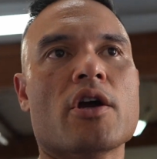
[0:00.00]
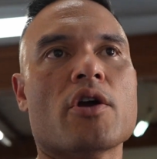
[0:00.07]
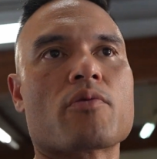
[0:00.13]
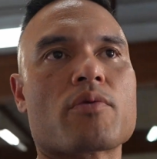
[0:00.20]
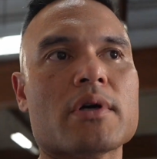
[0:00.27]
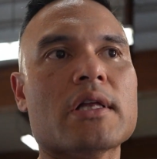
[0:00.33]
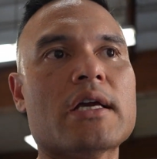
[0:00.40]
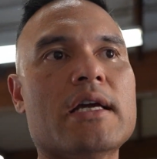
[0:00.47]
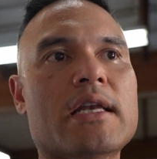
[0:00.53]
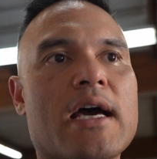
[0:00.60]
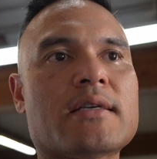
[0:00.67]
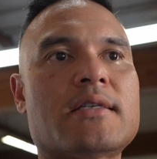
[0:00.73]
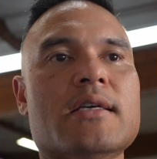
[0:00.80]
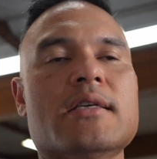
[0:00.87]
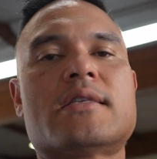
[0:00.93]
really in
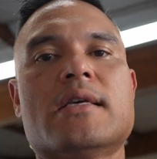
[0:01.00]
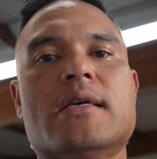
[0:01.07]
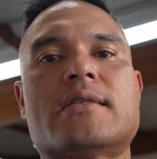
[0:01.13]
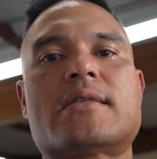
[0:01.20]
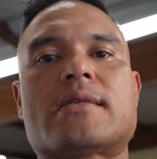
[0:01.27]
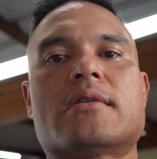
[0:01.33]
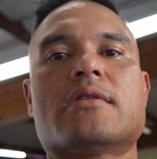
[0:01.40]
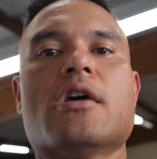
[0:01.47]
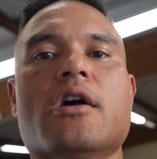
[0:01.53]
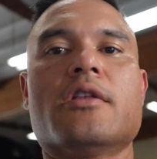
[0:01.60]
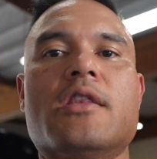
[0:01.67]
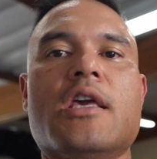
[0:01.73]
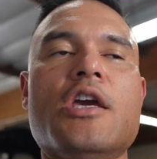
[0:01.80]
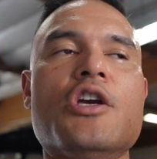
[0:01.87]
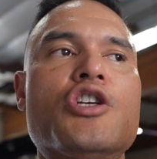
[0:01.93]
essence, it's
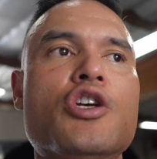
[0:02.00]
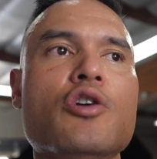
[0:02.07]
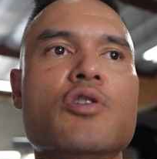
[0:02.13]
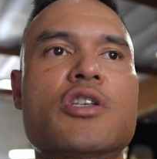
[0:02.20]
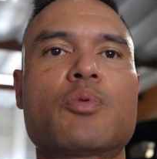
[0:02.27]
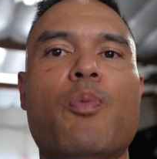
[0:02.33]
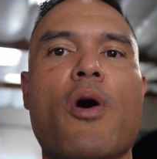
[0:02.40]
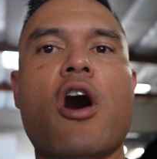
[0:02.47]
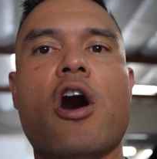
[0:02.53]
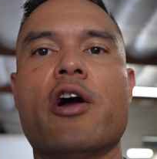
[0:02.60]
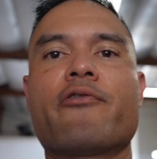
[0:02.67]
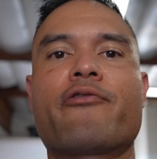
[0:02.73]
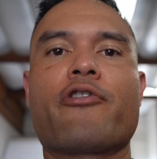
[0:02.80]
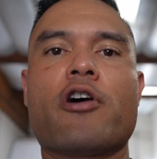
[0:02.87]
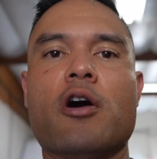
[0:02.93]
the issue
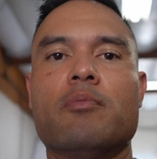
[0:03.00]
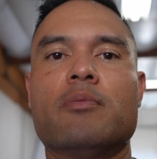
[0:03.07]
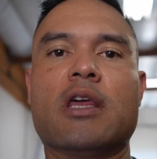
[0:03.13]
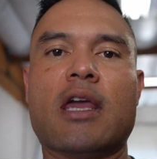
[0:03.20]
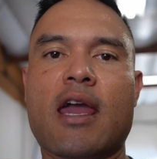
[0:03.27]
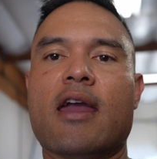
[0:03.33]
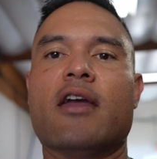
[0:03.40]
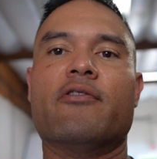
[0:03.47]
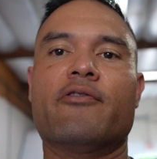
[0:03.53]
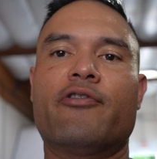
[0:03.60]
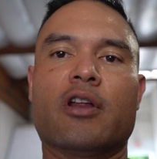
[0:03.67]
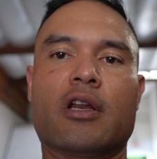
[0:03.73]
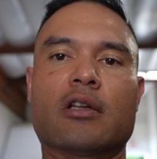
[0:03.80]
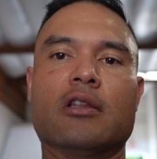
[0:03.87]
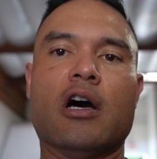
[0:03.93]
spawned from the AN
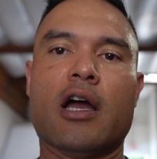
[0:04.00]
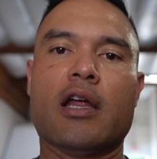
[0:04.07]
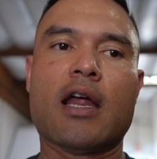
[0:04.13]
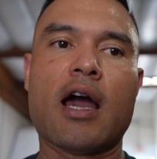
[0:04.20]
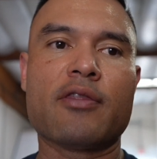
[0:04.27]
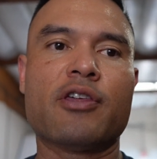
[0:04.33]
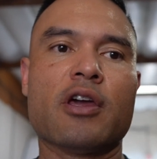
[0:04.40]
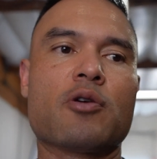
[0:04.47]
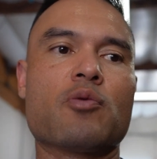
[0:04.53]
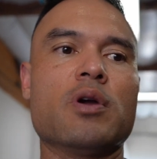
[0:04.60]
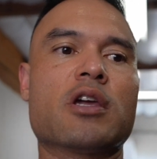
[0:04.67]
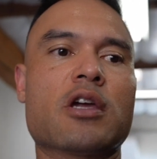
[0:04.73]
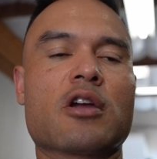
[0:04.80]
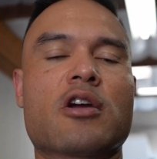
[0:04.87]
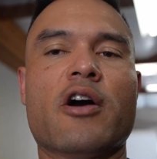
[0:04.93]
fitting line. I think we
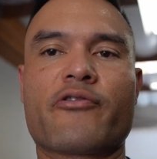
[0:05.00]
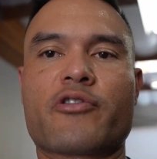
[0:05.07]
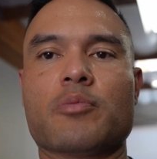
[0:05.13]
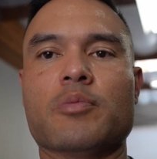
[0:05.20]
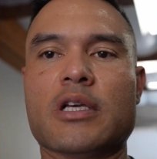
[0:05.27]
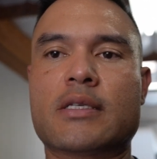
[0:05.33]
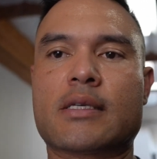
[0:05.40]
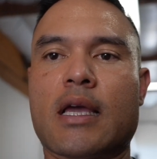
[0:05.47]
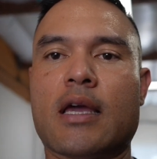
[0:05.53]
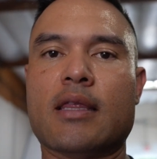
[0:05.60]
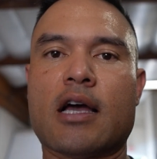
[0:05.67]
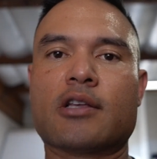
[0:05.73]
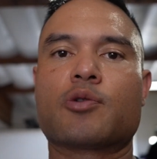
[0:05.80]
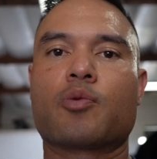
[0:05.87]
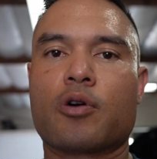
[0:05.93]
can comfortably say
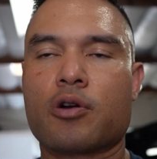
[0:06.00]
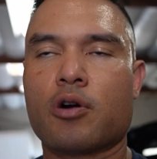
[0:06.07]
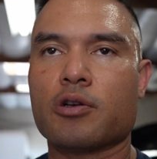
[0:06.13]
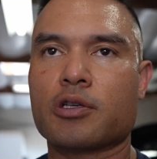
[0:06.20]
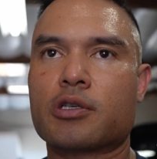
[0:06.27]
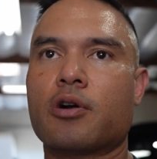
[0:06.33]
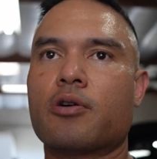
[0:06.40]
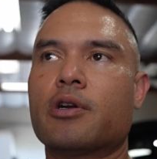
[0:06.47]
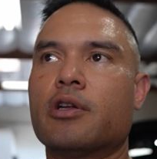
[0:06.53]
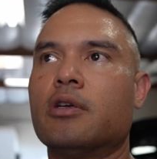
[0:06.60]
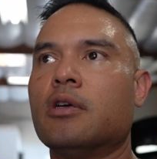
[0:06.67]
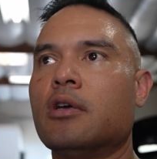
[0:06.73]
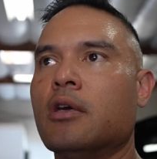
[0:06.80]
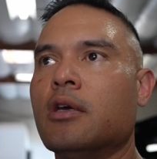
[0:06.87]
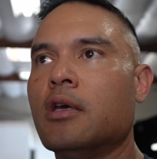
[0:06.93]
that's where it all started.
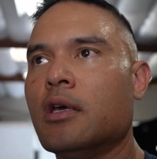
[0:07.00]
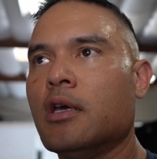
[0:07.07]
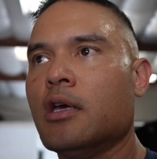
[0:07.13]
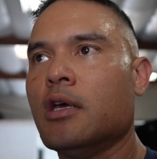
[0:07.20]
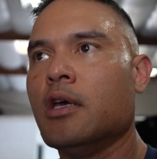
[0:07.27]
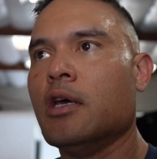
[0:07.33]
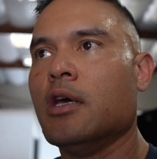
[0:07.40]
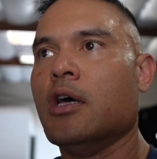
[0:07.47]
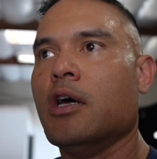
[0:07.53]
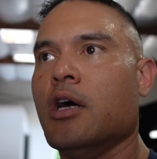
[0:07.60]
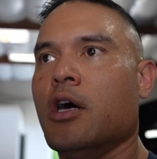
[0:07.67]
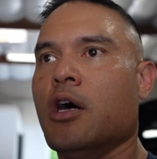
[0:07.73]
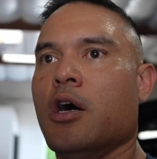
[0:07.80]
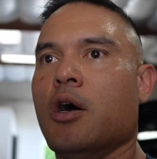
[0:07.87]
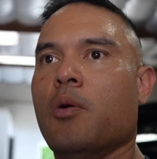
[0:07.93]

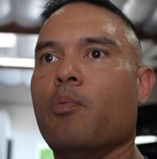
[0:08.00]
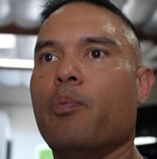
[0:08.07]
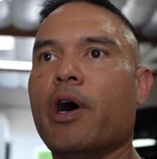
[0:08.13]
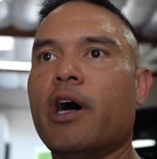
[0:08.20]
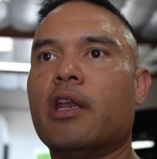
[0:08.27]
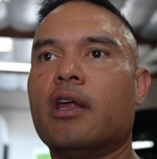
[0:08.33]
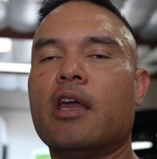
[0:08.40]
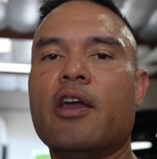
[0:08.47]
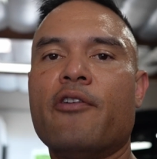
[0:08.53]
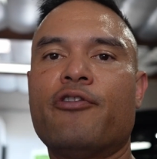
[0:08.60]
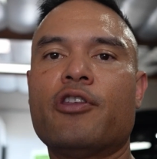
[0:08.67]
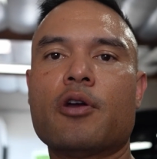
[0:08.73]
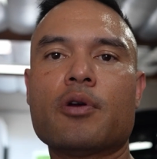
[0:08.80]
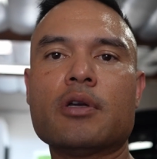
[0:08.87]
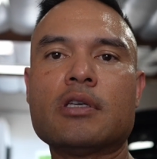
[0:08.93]
But if
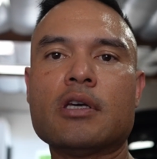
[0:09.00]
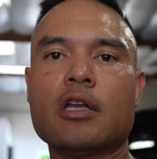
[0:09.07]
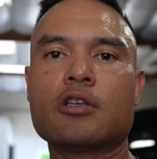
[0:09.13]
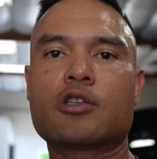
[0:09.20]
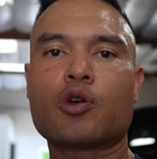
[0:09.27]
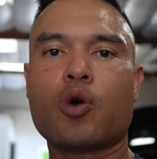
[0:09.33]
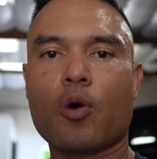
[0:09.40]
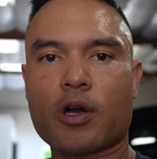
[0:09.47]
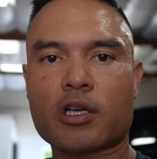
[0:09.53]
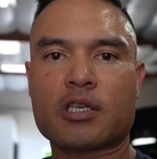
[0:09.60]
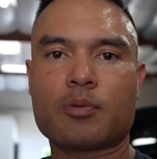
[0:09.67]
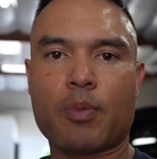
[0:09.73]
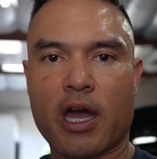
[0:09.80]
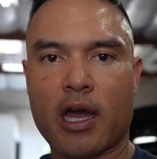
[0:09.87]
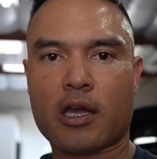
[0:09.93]
there isn't a torque
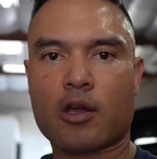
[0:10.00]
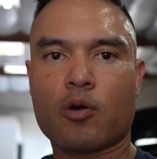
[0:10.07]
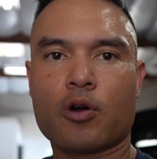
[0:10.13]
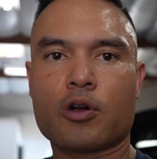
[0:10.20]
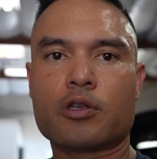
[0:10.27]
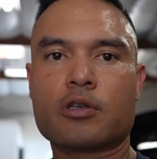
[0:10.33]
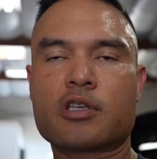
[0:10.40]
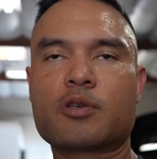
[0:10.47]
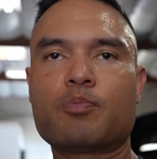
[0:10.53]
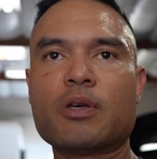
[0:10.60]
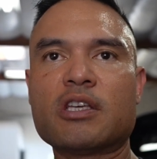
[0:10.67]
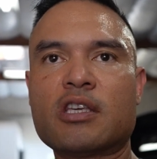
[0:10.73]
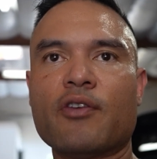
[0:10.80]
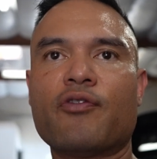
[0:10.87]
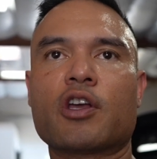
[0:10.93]
spec or a
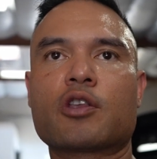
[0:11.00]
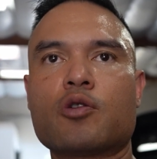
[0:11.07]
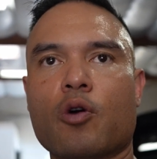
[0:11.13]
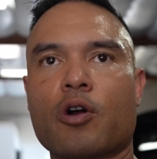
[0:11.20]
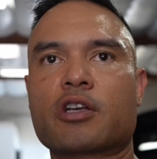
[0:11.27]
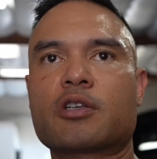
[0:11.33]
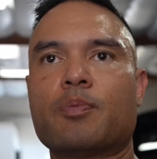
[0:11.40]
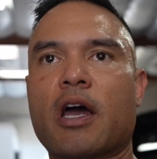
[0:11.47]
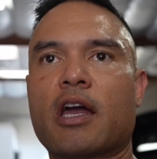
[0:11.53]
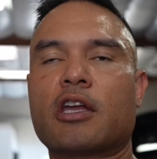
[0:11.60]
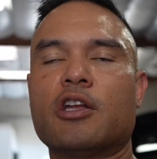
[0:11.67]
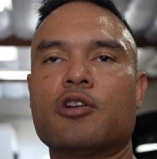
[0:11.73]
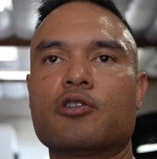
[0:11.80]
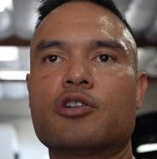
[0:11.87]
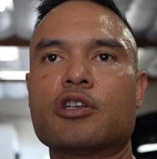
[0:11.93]
specific torque spec
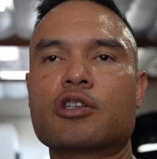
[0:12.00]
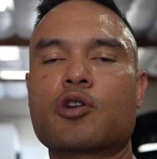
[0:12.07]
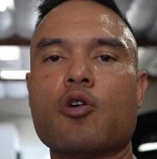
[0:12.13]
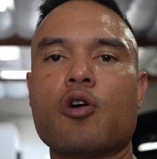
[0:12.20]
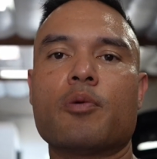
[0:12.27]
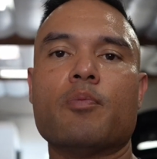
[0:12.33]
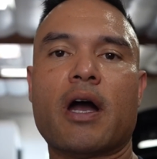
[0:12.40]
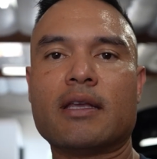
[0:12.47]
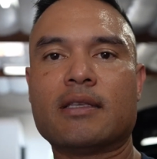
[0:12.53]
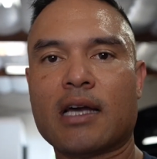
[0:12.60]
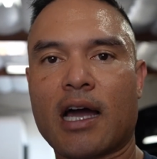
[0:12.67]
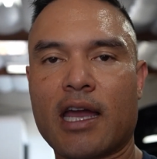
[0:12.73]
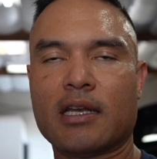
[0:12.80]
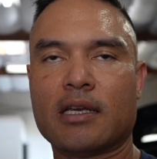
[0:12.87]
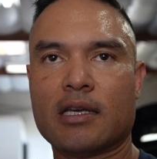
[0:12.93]
and you're just going by
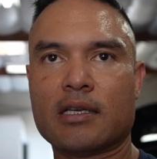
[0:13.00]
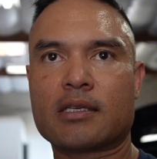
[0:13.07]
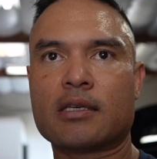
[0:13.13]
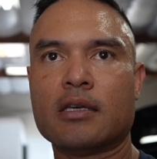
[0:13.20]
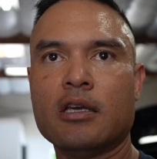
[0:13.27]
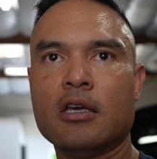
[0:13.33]
tightness,